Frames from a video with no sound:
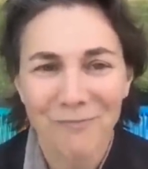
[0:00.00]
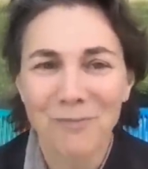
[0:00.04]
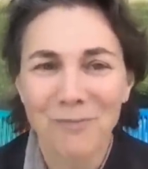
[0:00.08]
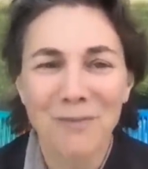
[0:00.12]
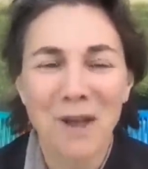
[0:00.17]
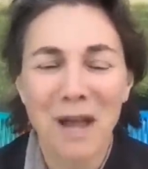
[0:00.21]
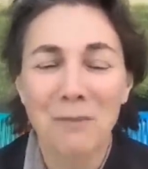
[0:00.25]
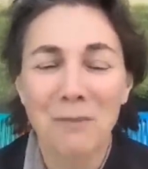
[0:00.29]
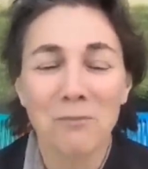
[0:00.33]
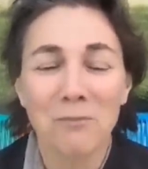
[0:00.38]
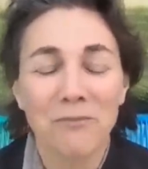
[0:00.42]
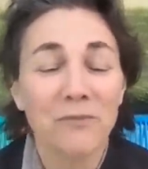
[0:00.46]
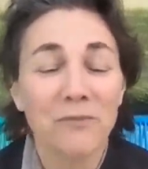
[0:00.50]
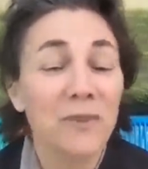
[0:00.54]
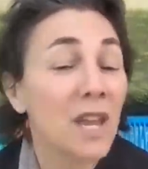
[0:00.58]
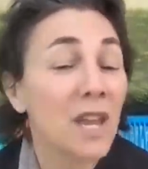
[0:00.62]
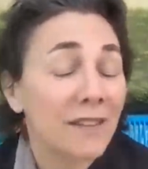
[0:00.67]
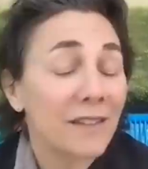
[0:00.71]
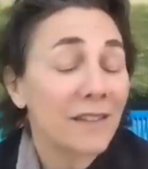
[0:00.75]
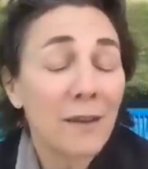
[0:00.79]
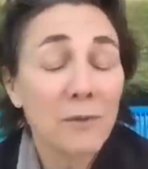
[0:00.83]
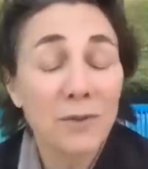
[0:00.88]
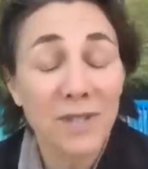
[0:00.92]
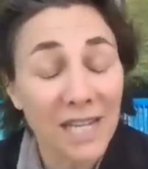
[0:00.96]
that
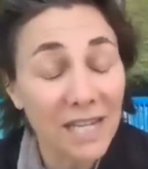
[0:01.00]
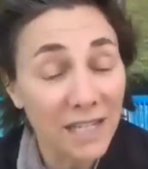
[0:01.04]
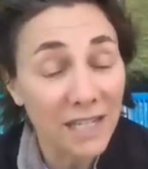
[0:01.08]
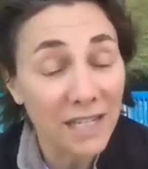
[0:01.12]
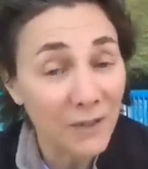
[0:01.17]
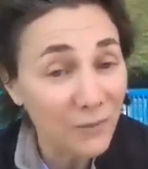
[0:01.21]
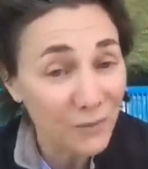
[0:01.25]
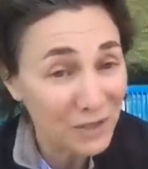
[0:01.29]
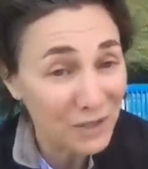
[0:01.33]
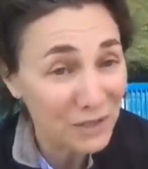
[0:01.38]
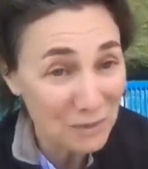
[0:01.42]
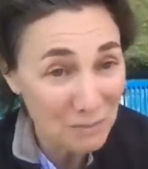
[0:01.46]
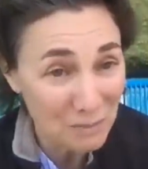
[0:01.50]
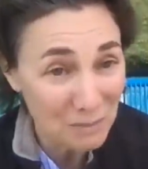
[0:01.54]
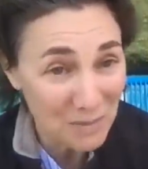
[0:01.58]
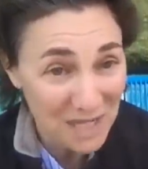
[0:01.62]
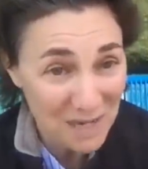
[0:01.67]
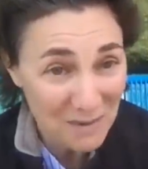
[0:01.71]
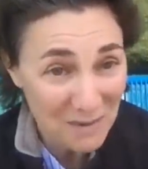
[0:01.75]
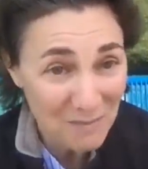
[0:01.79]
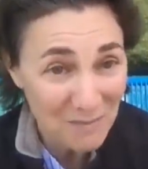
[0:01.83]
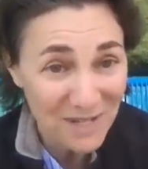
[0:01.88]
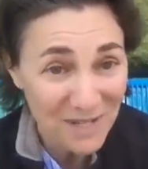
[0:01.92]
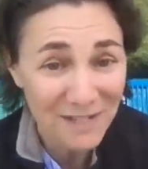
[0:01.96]
was a gift to
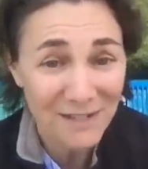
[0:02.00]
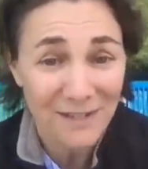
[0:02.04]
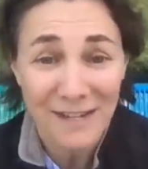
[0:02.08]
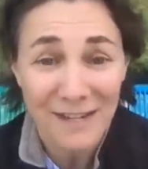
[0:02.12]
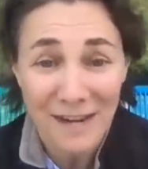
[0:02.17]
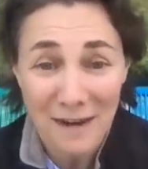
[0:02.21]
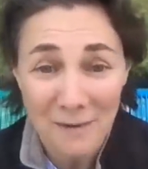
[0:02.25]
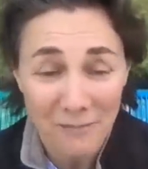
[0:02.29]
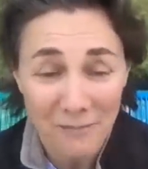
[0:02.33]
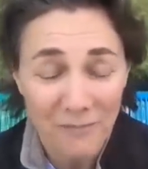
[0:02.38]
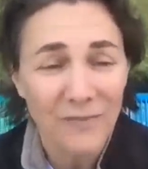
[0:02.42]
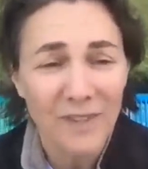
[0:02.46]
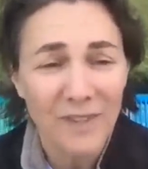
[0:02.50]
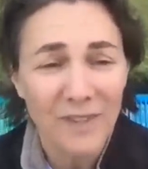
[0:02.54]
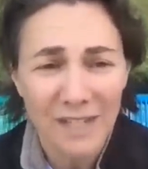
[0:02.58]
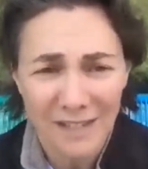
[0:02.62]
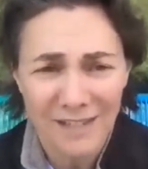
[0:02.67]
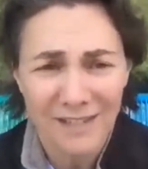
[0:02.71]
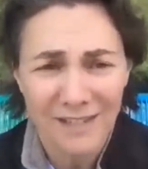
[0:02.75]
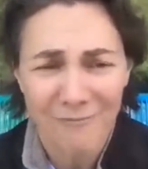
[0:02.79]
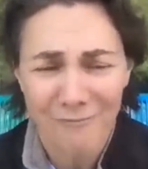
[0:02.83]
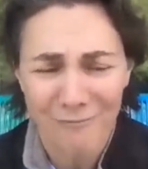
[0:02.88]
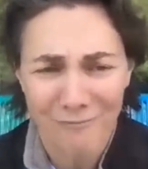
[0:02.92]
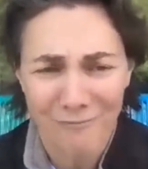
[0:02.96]
me, but
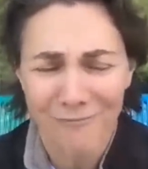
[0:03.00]
it's